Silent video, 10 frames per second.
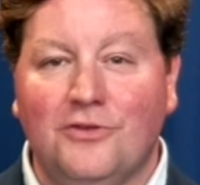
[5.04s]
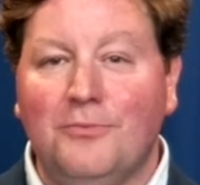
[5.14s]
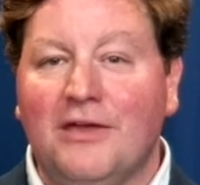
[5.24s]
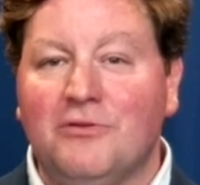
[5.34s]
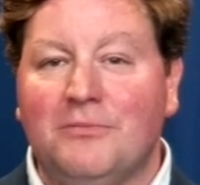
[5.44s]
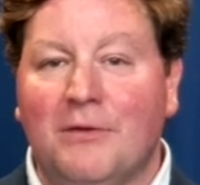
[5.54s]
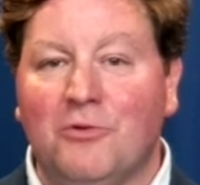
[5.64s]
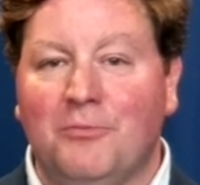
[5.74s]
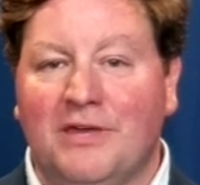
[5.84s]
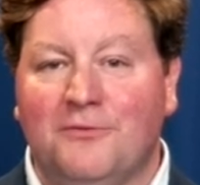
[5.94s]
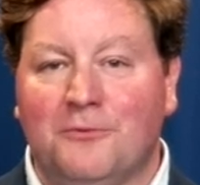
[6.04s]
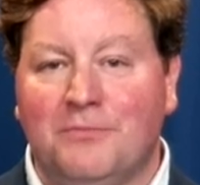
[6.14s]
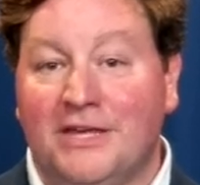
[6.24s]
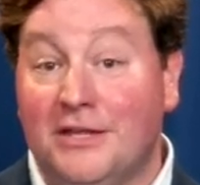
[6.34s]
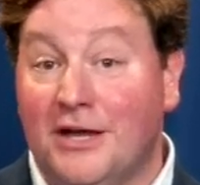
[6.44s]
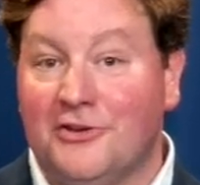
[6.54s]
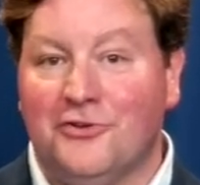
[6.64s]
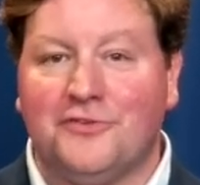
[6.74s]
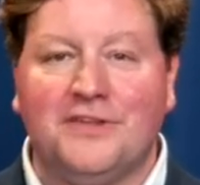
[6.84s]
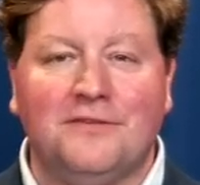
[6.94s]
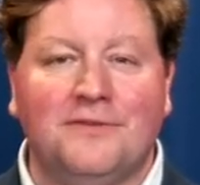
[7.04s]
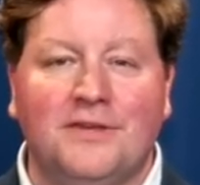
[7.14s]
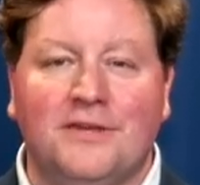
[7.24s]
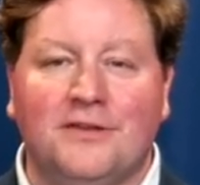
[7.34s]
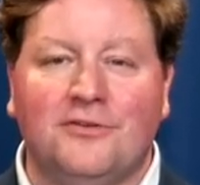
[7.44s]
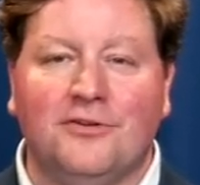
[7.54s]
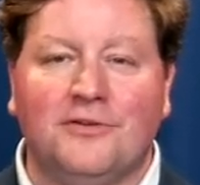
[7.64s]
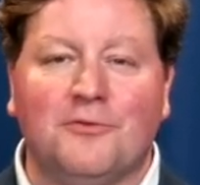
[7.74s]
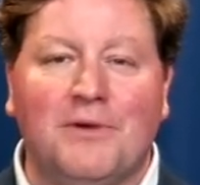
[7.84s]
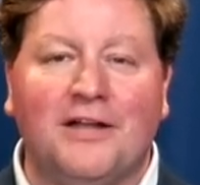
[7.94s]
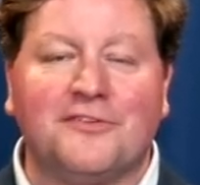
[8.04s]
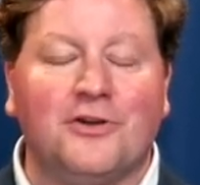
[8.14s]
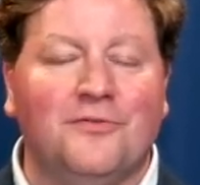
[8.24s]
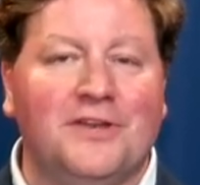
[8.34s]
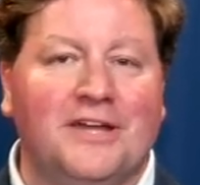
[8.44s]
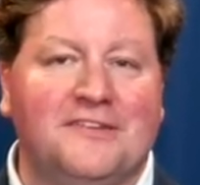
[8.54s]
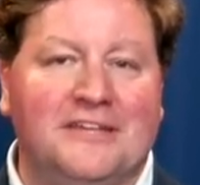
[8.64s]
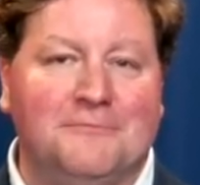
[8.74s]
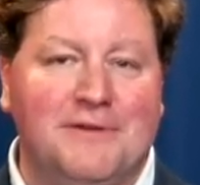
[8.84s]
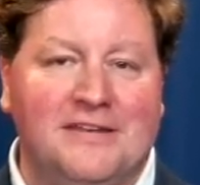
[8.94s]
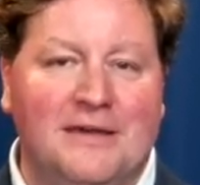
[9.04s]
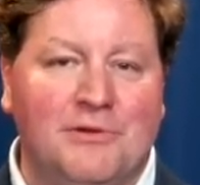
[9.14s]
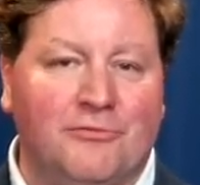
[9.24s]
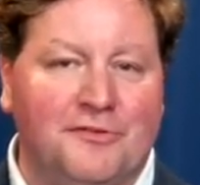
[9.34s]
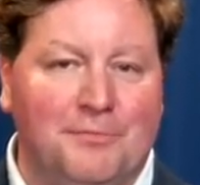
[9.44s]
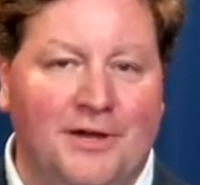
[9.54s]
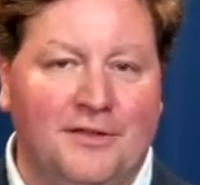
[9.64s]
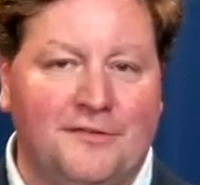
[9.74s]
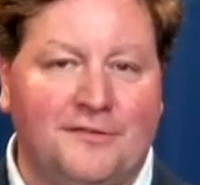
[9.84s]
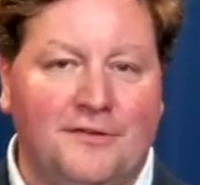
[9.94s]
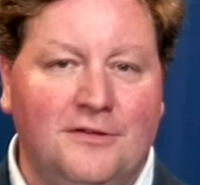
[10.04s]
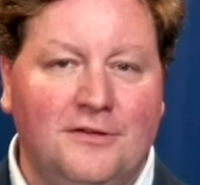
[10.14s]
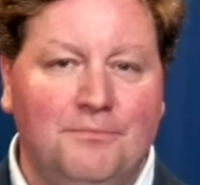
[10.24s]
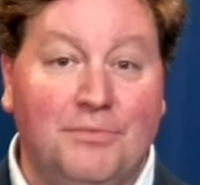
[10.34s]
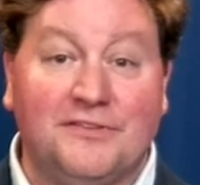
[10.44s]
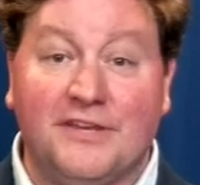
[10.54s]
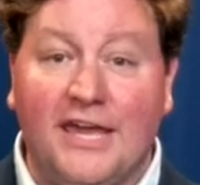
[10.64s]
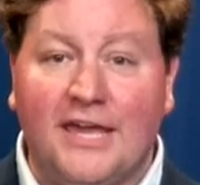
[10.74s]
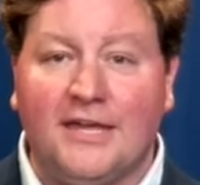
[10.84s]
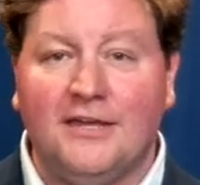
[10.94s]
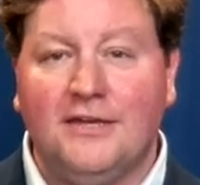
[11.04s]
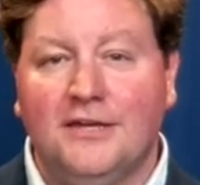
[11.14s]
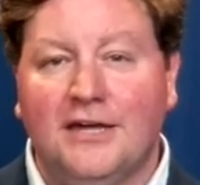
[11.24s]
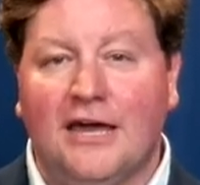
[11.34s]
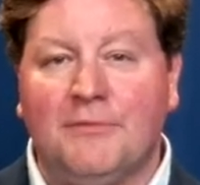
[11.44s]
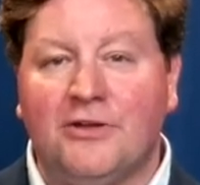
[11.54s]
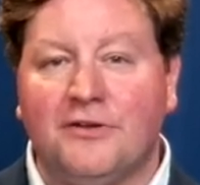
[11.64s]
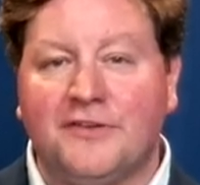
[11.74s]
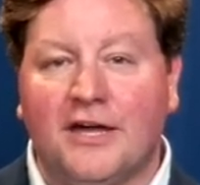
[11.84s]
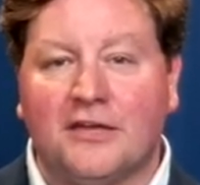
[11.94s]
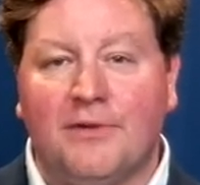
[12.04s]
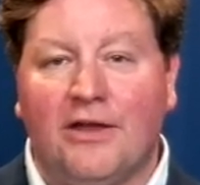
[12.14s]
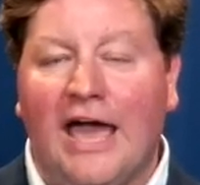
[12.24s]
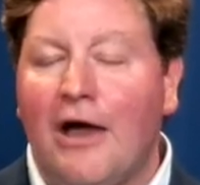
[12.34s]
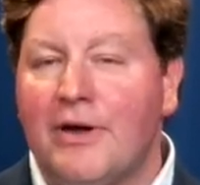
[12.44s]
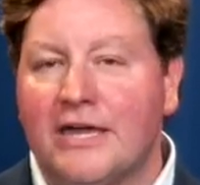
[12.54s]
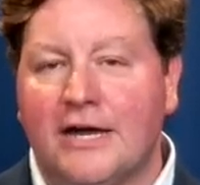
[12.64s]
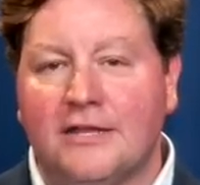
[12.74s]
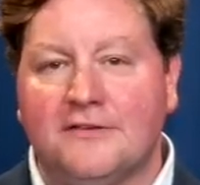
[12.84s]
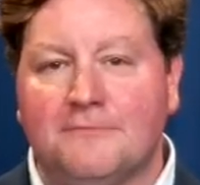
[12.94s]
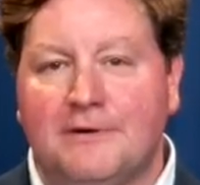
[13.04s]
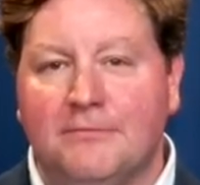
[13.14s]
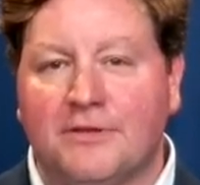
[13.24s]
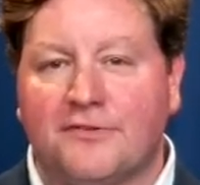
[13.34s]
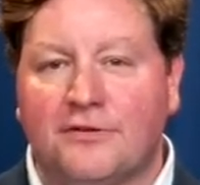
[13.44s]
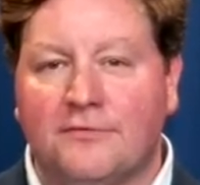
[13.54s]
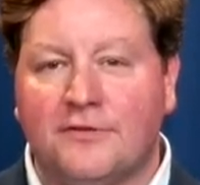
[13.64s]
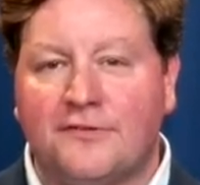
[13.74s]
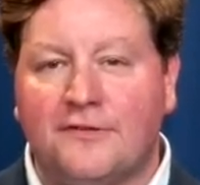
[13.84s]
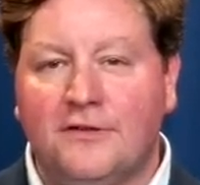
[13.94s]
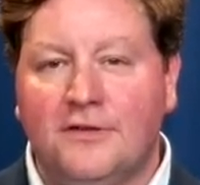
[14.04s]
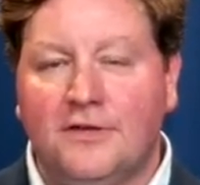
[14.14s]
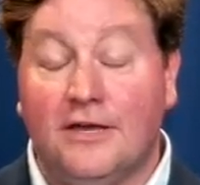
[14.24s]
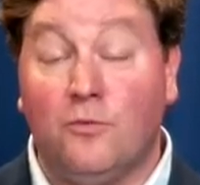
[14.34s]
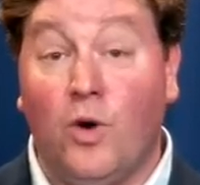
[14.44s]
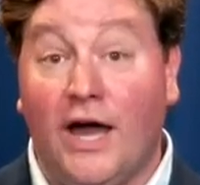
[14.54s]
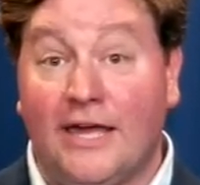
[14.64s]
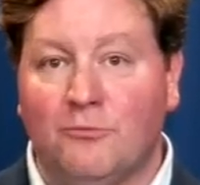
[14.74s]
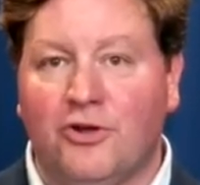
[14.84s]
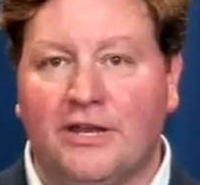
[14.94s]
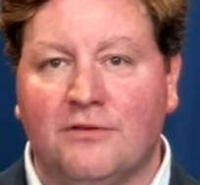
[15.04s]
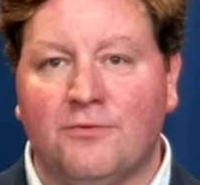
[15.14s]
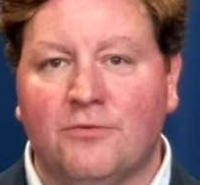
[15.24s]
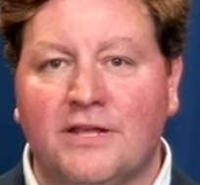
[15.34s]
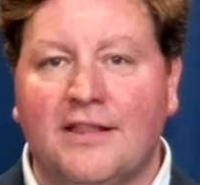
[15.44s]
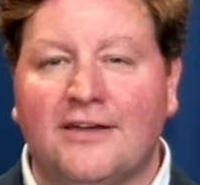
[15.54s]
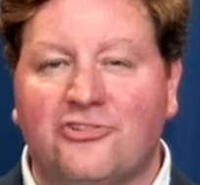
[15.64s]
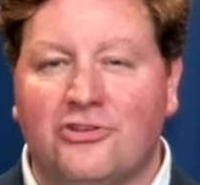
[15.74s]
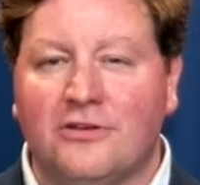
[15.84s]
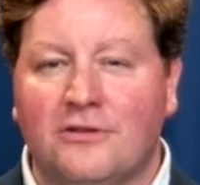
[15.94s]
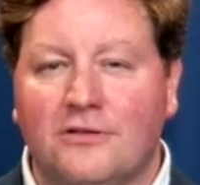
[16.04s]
may remember me from being on your TV during Vermont's COVID-19 pandemic response, but today I'm here to talk about how I got into public service and why I'm running for re-election.